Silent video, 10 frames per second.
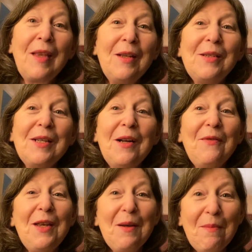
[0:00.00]
you still
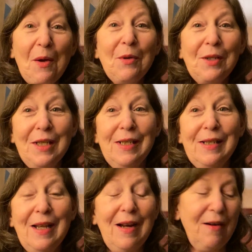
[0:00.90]
have the
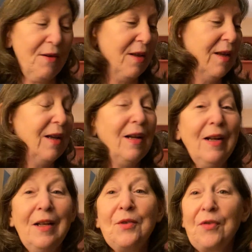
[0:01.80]
emotions there
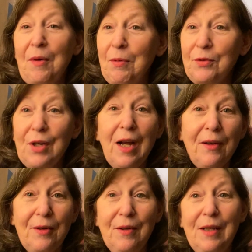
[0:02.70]
uh, troubled
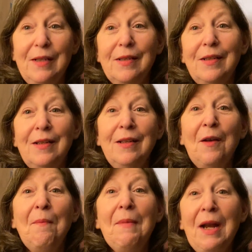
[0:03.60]
childhoods, you
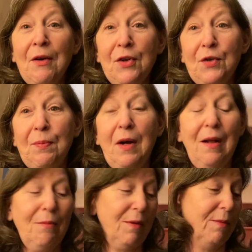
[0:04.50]
know, marriage
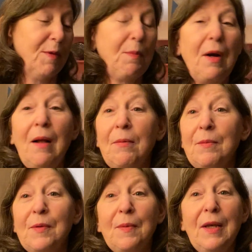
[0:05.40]
problems,
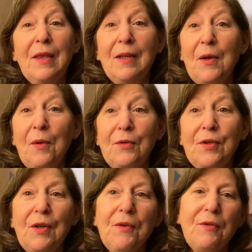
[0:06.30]
problems with adult
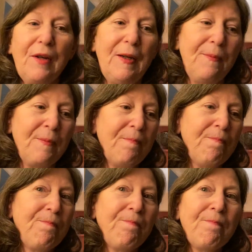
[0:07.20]
children.
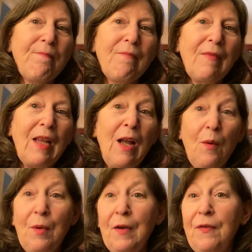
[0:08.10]
Uh,
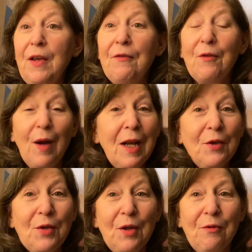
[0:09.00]
what if you have
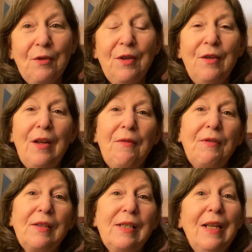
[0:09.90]
grandchildren you
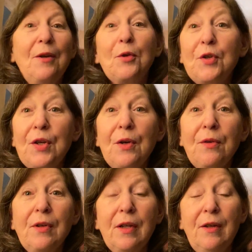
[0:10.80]
never see or
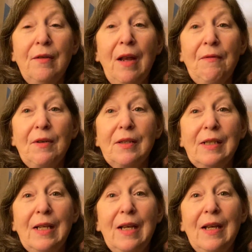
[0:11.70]
children you never
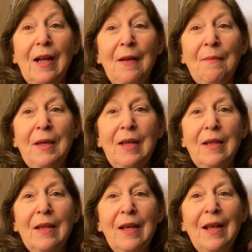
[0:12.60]
see? I
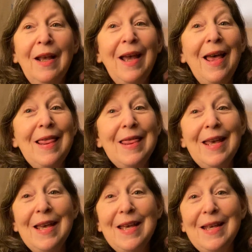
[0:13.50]
mean, and
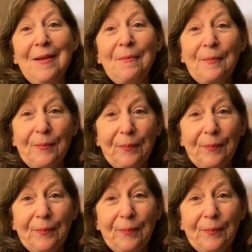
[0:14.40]
then